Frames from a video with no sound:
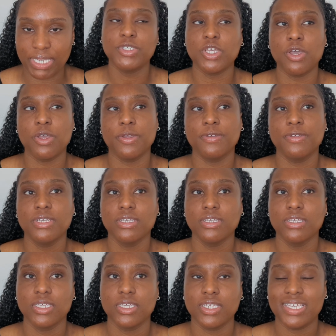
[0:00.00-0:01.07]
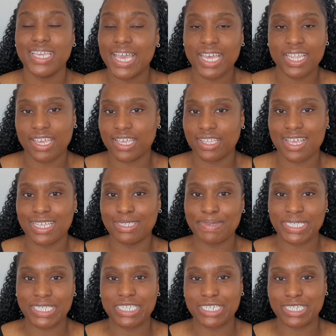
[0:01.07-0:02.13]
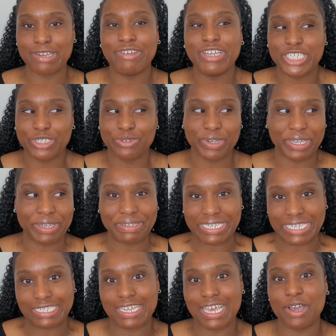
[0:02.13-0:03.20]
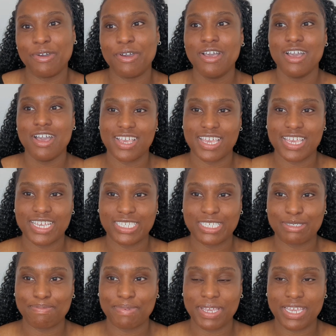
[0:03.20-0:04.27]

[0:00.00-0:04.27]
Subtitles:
So yeah, like that's basically the direction we're going in now. It has